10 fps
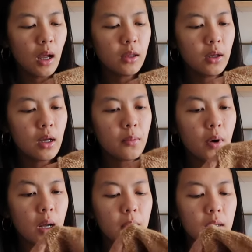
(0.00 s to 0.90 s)
think I'll
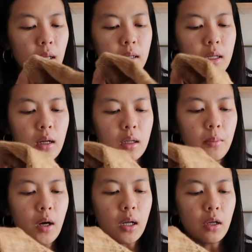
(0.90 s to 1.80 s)
probably like knit on the
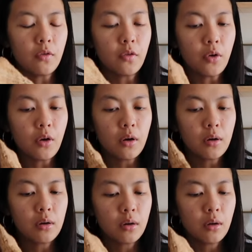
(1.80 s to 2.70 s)
body for
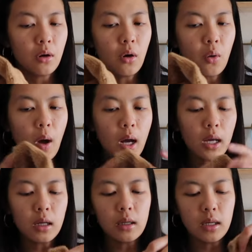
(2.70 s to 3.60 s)
a
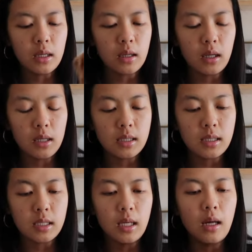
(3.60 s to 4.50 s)
while and then
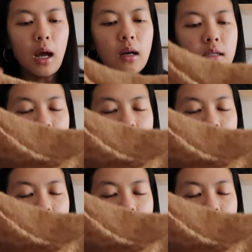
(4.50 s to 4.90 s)
see. I also